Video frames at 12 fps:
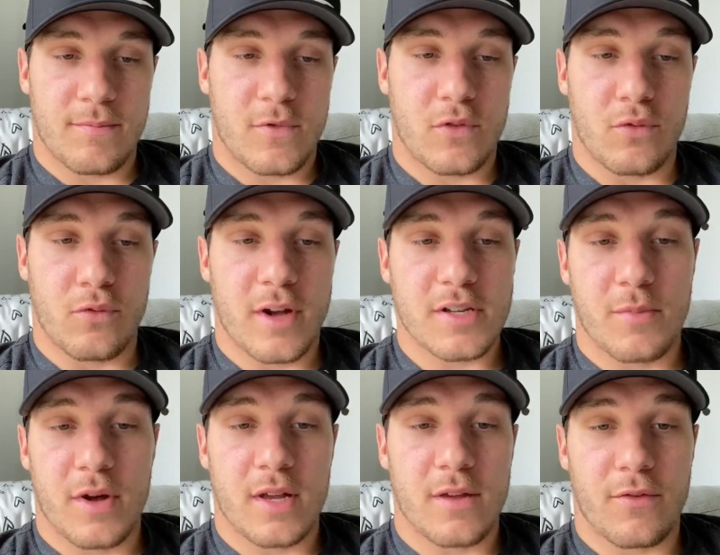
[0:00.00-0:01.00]
to raise
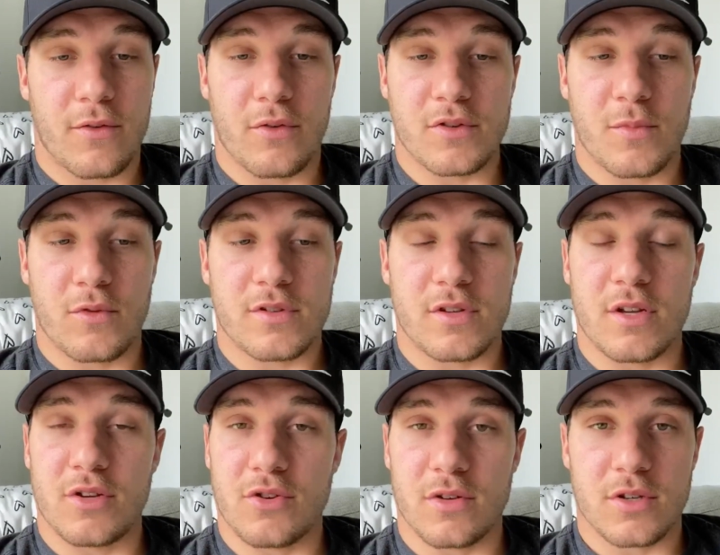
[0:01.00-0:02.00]
money for those most in
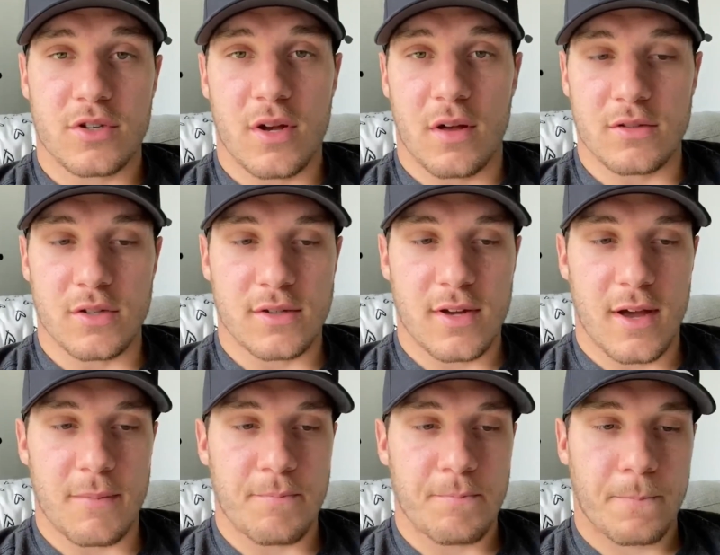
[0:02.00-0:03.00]
need during this challenging
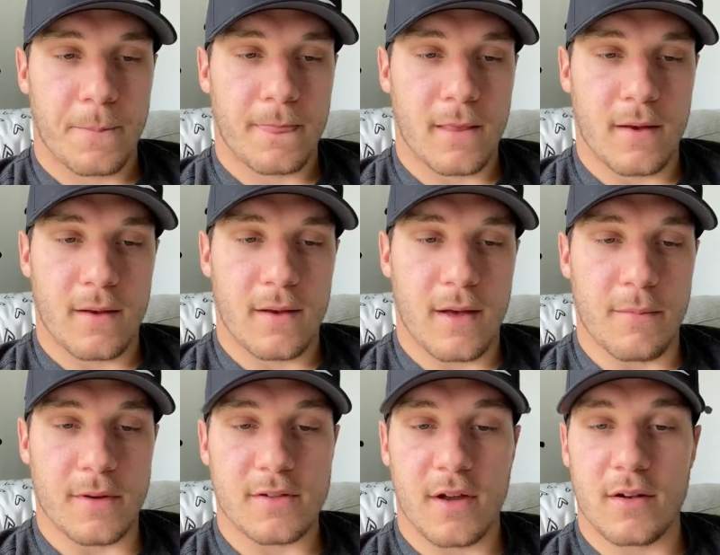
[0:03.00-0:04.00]
time.
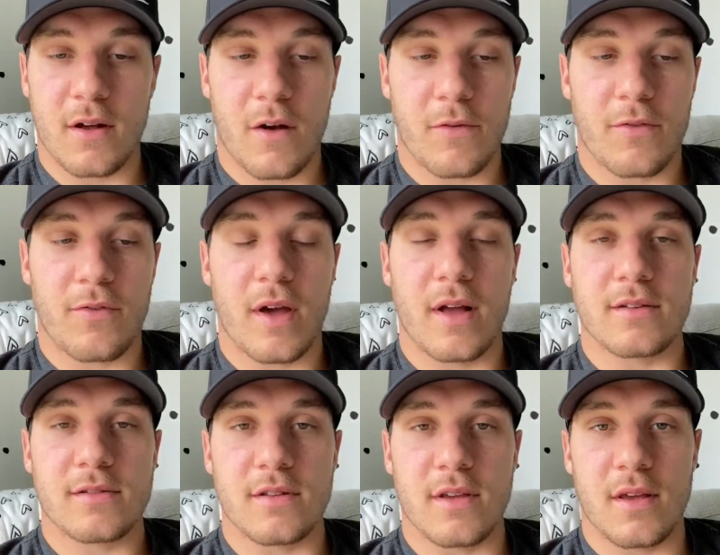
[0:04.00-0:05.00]
I'm excited to offer
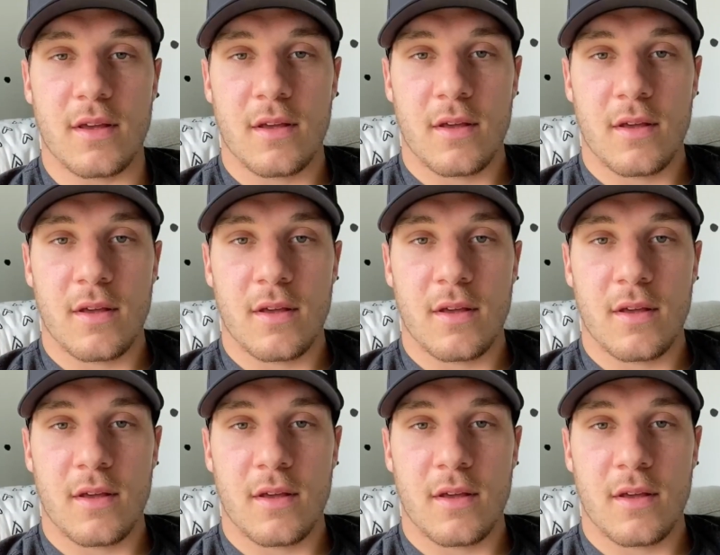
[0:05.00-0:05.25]
fans the